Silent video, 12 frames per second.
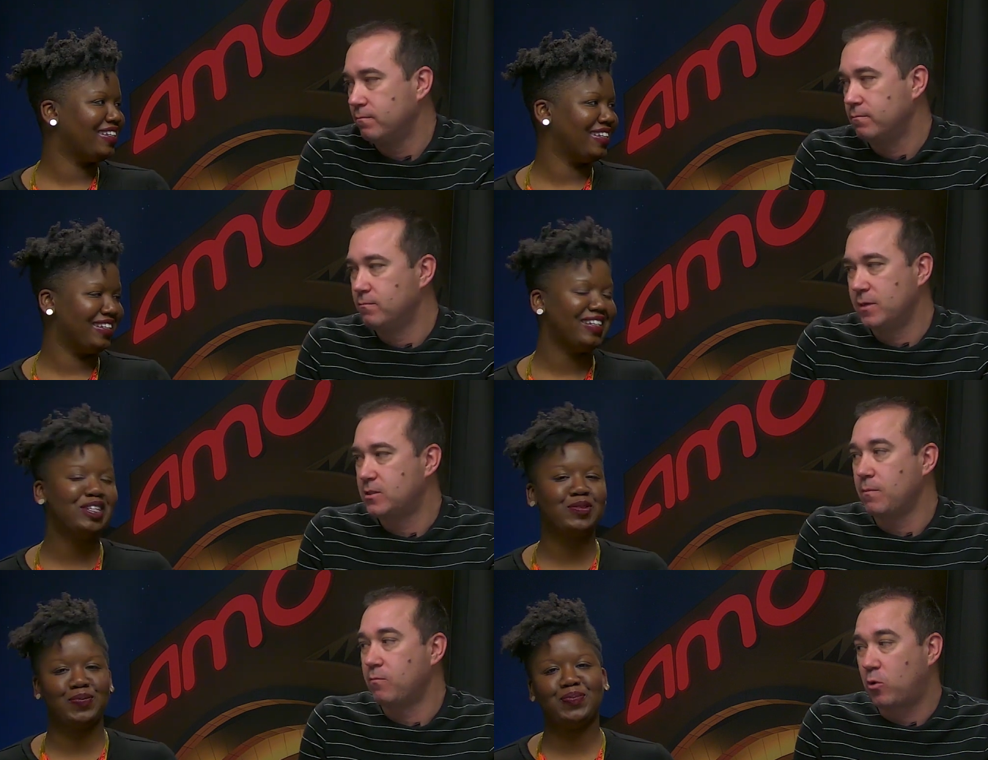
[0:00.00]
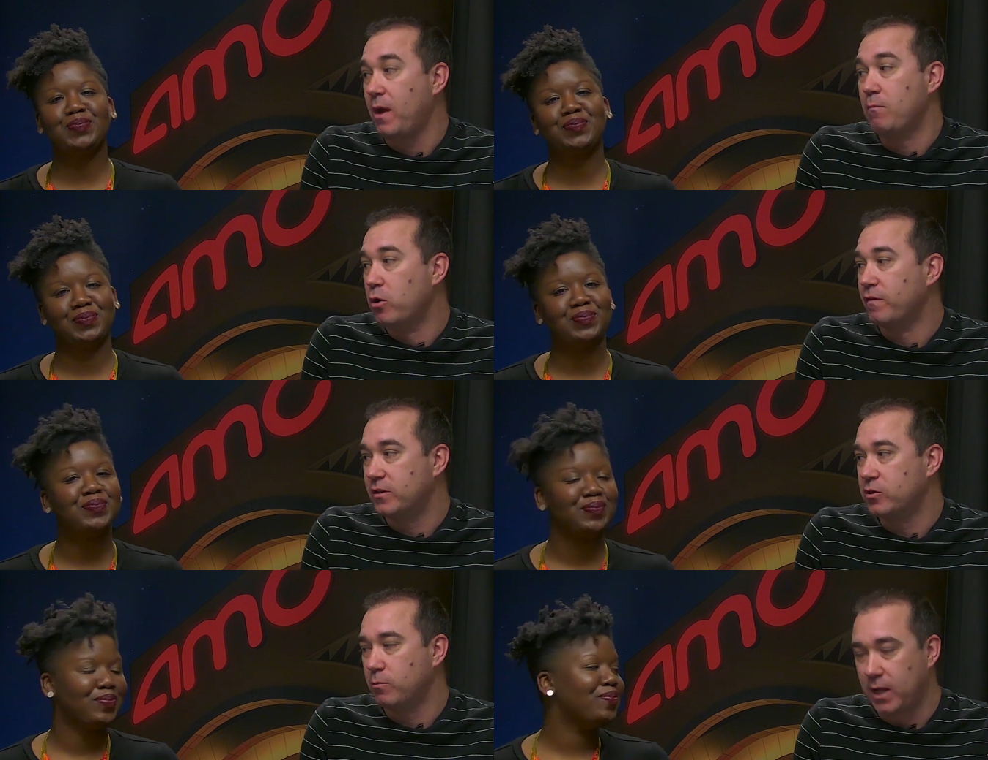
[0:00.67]
Speaker 1: it, it's mm -hmm. a mm-hmm. great
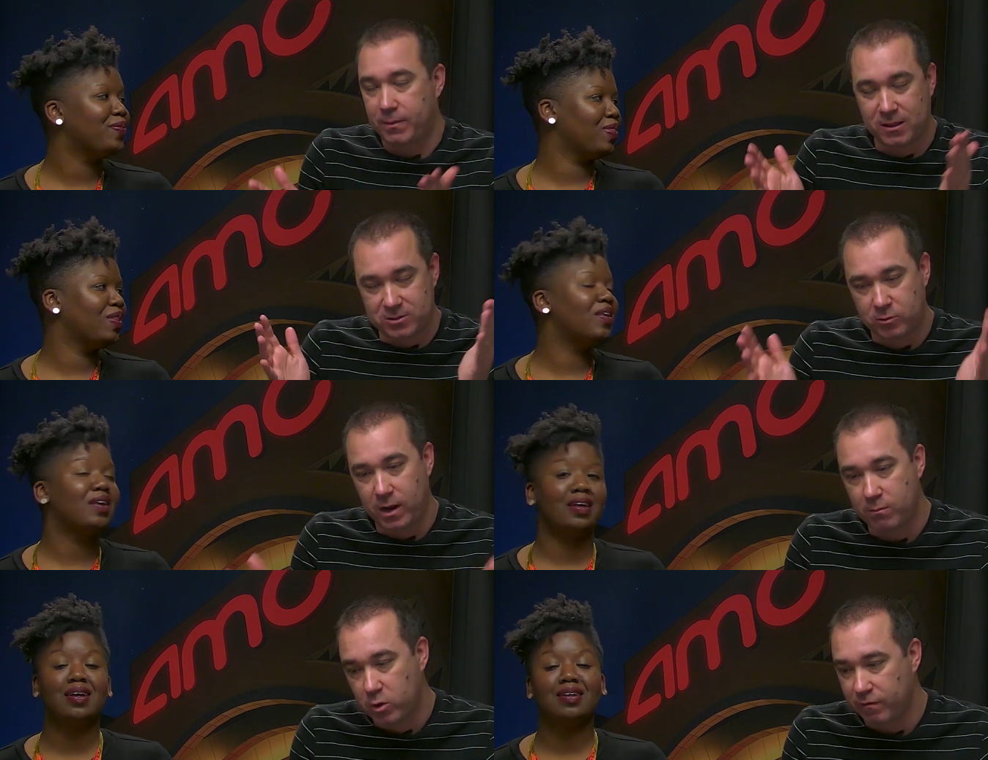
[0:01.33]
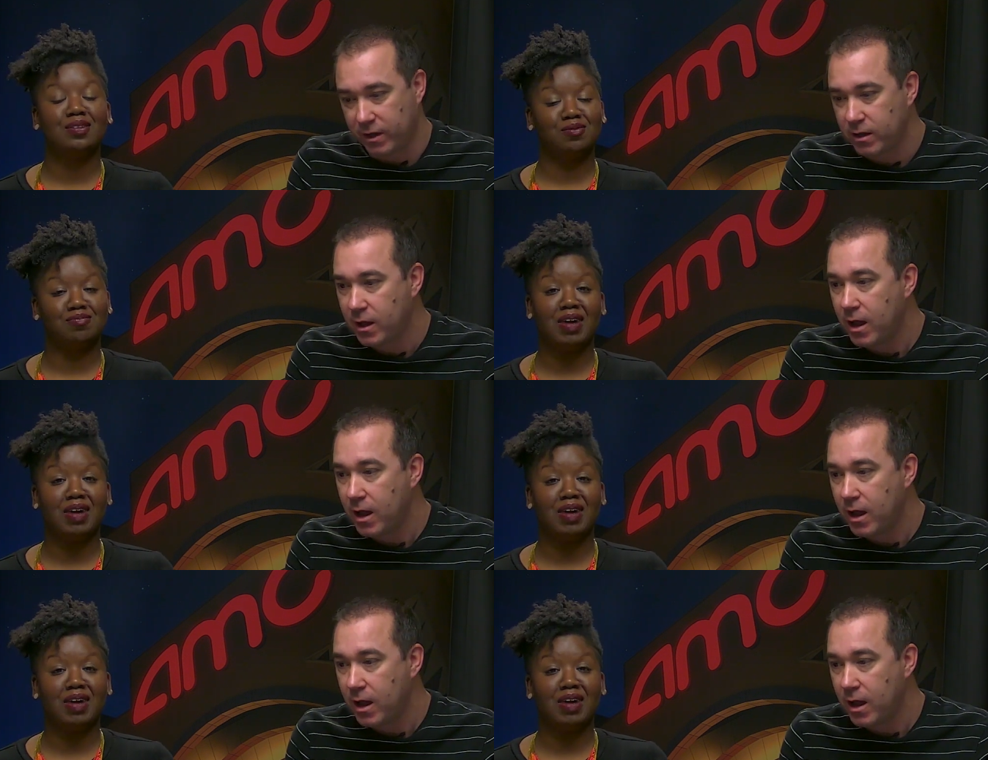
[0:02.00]
movie too. Black Panther is a great movie.